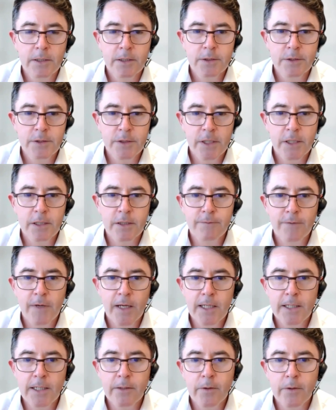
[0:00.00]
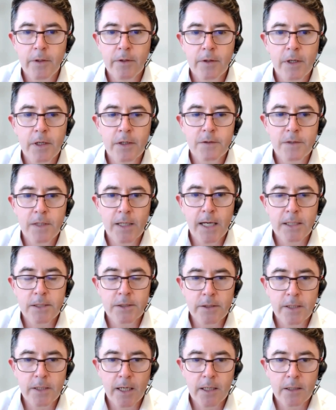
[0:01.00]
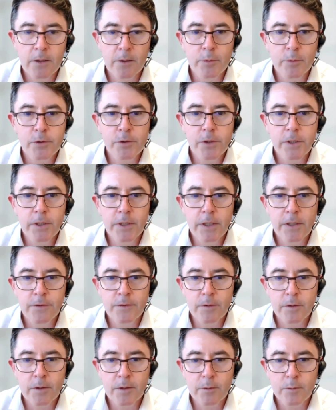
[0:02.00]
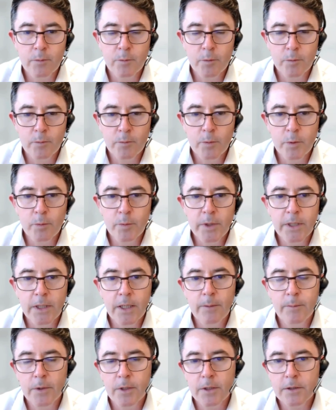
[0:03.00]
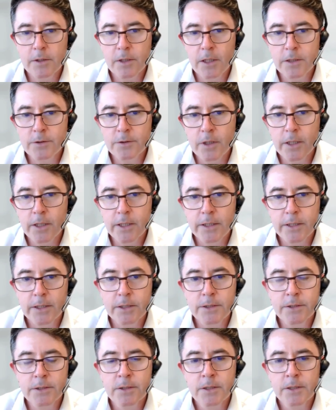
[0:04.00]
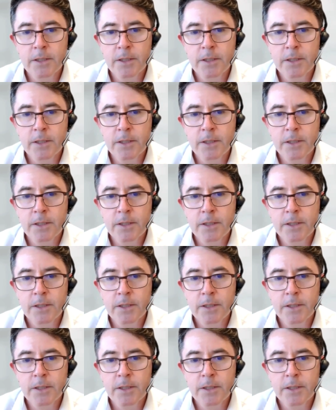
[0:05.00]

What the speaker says: see the value in these large-scale opportunities will be keeping a close eye on us.